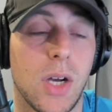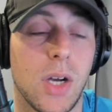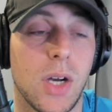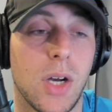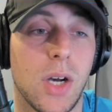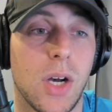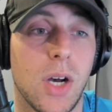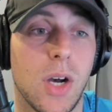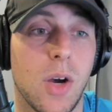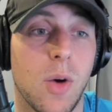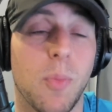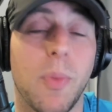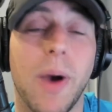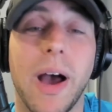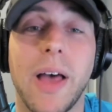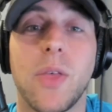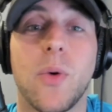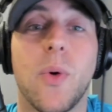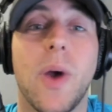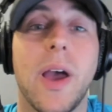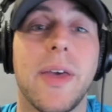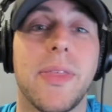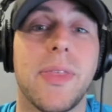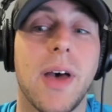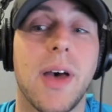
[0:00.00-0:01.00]
Oh, by the
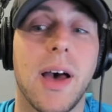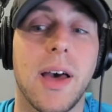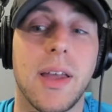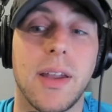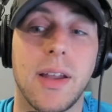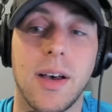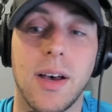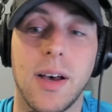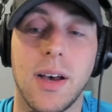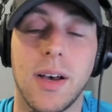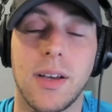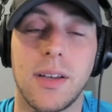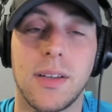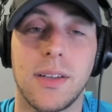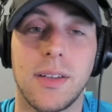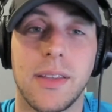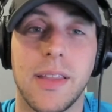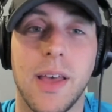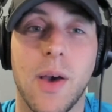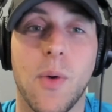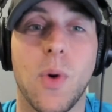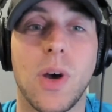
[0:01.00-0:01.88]
way, that uh, that